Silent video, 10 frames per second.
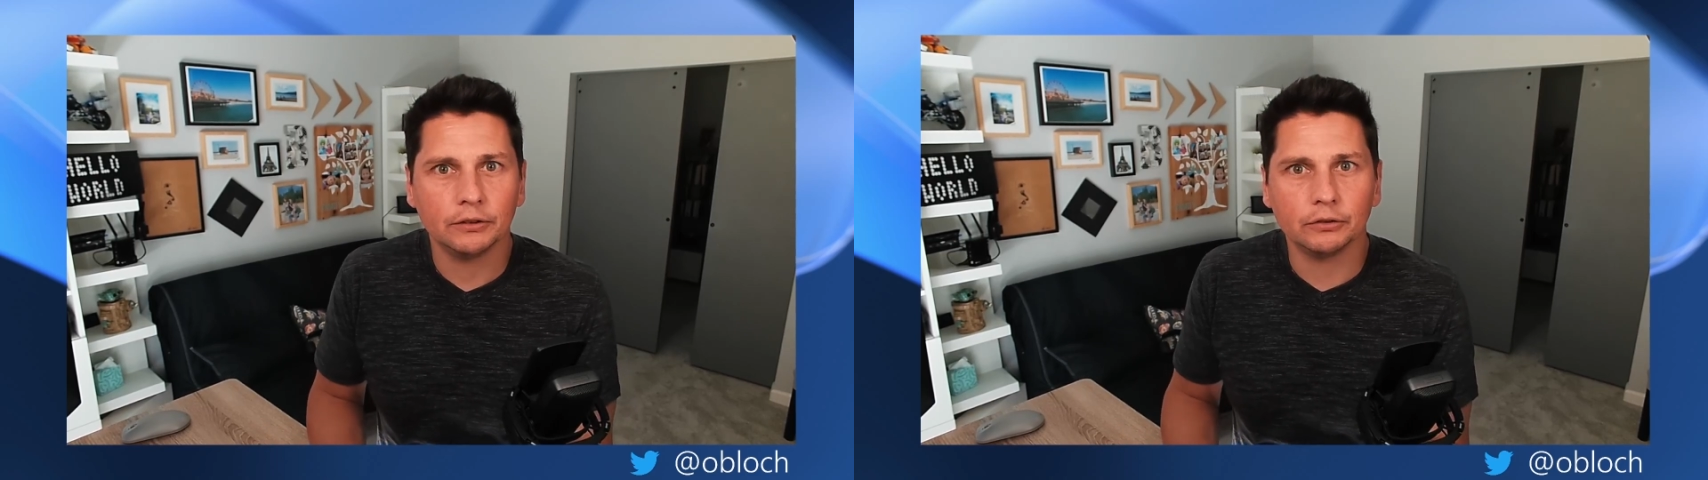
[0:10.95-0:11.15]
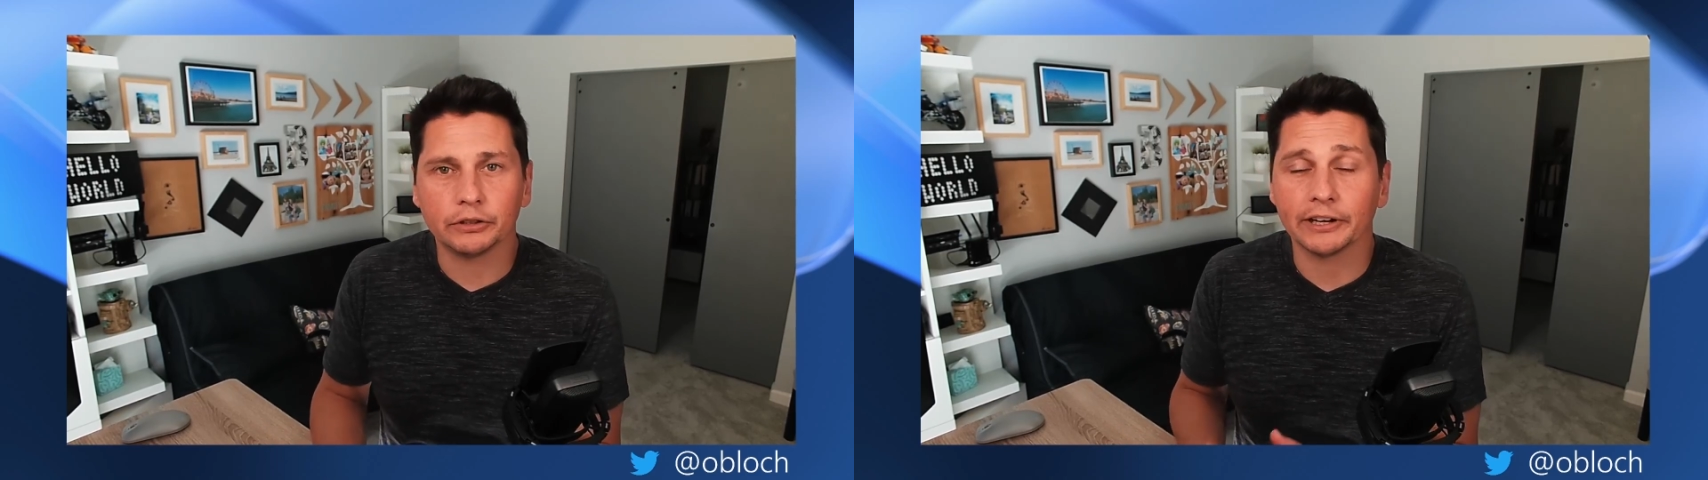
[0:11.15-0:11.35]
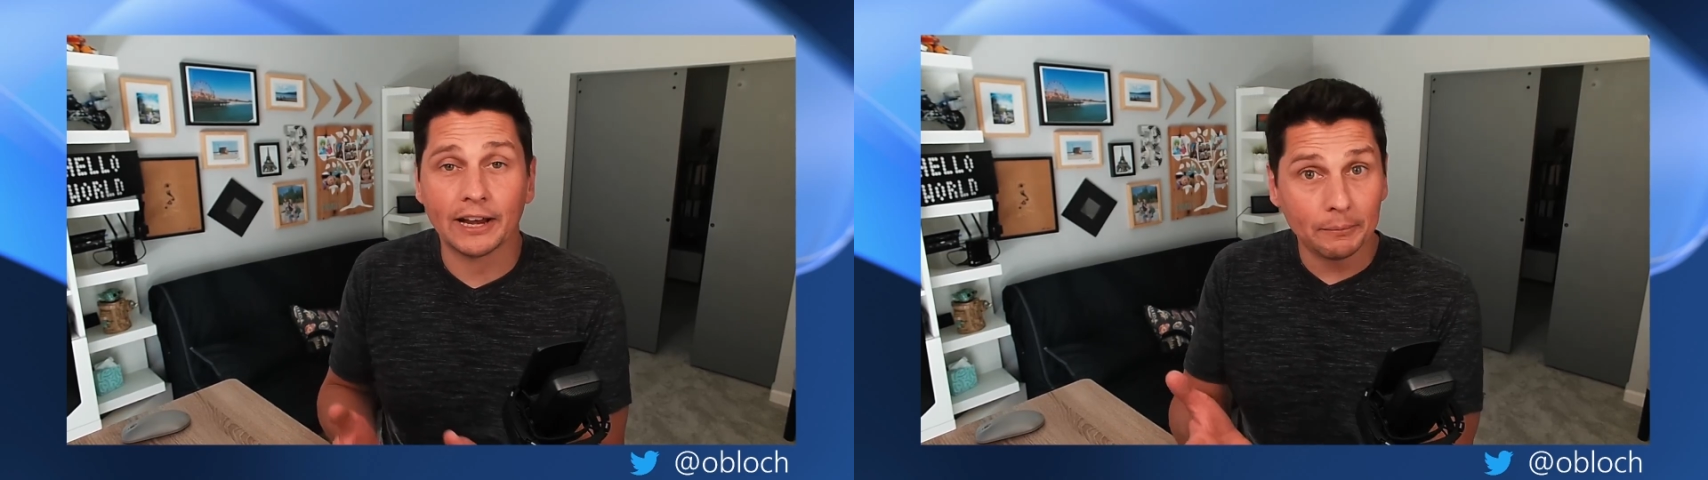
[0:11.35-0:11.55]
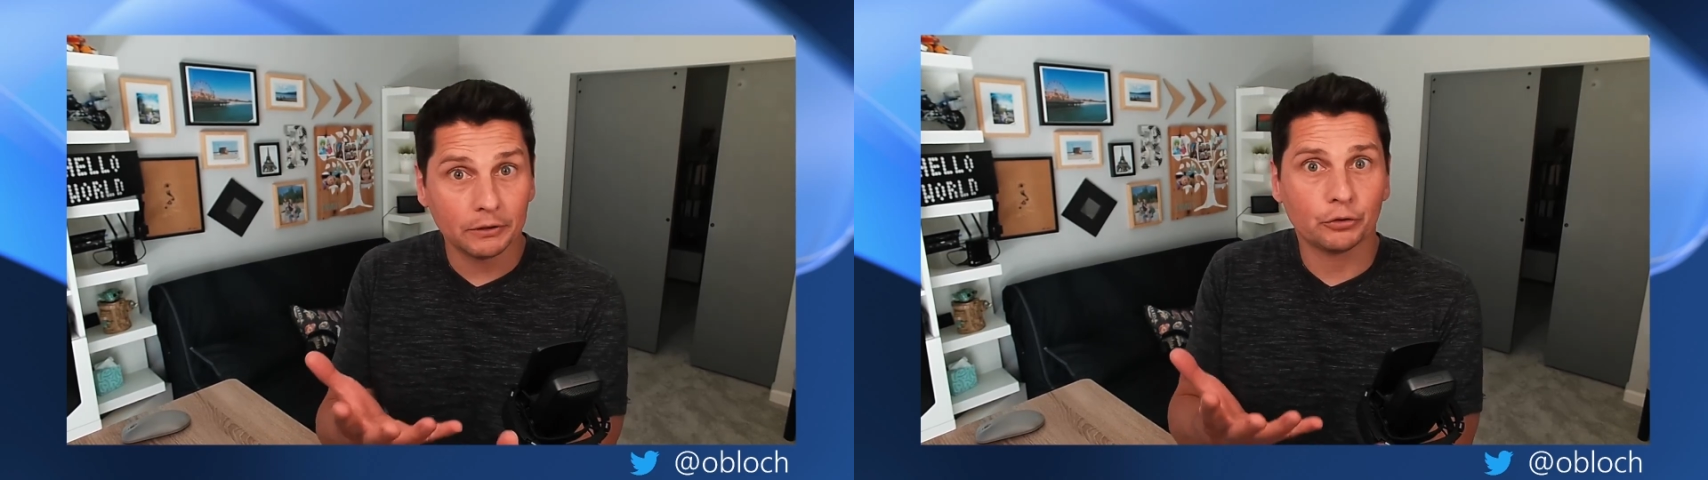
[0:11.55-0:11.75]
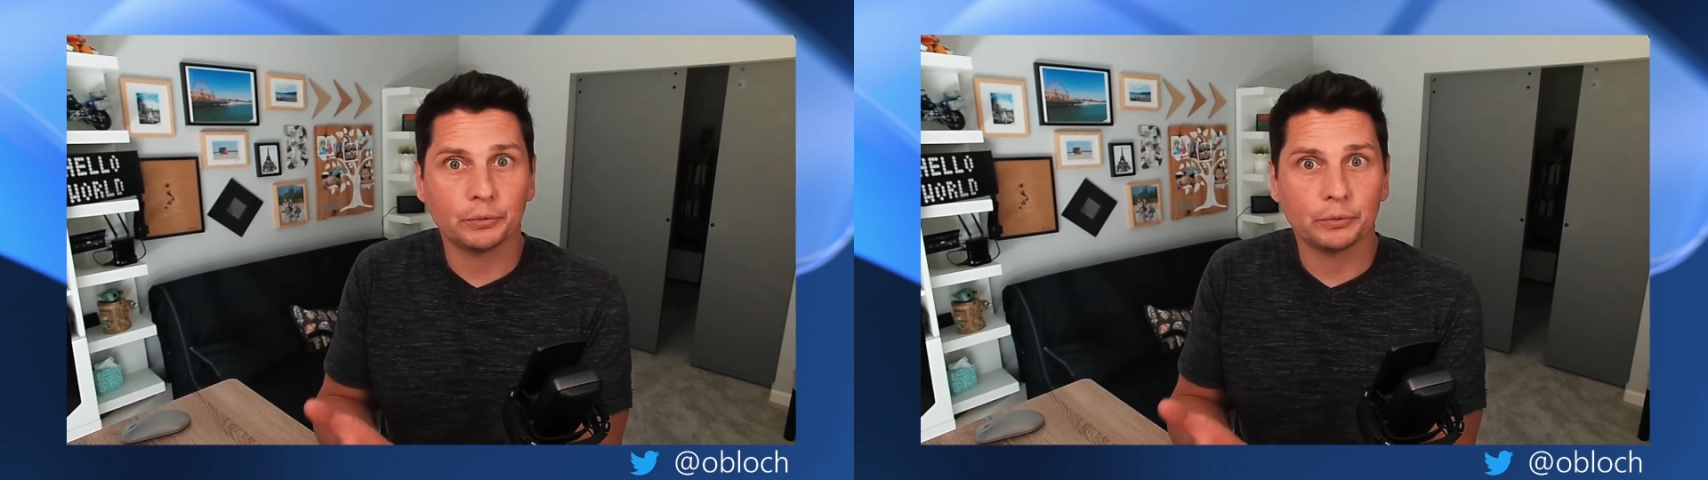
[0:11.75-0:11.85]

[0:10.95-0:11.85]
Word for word: into Dynamics